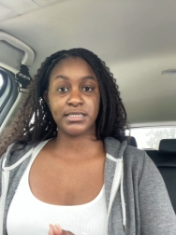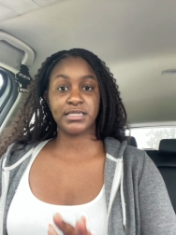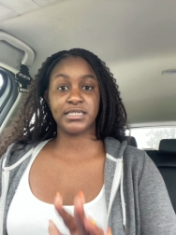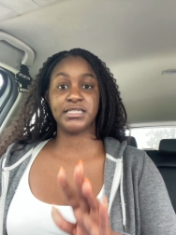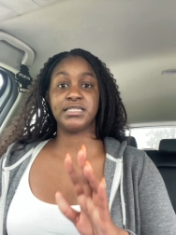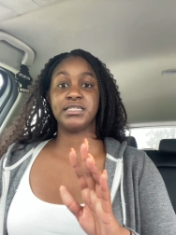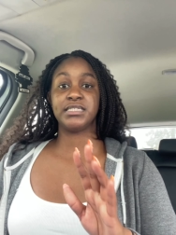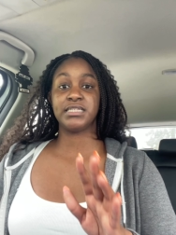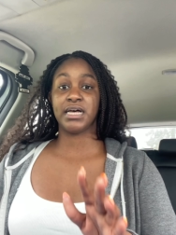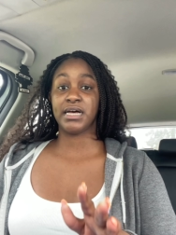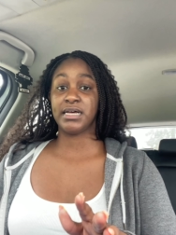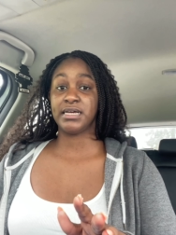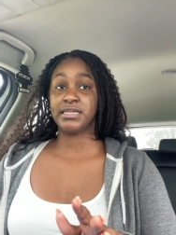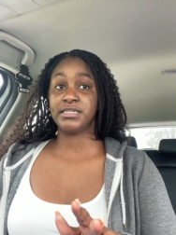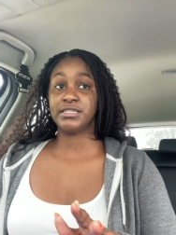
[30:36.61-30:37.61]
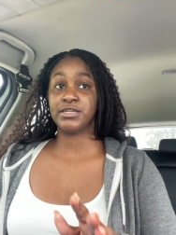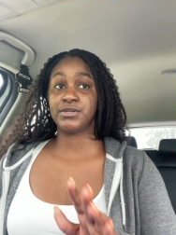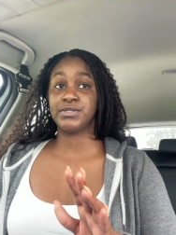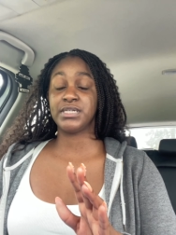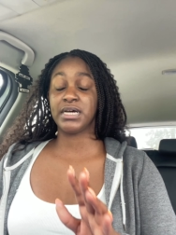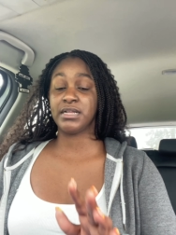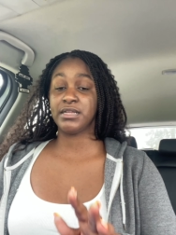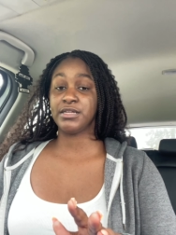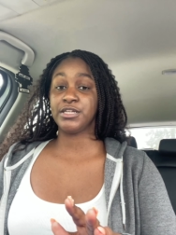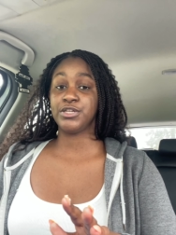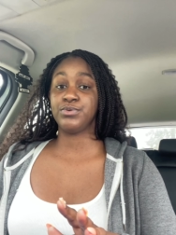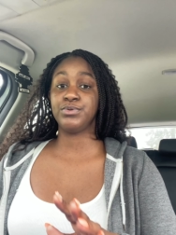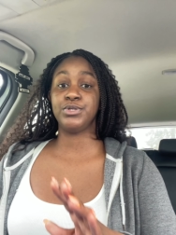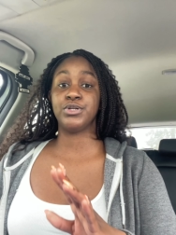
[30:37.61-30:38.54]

because the signs are telling you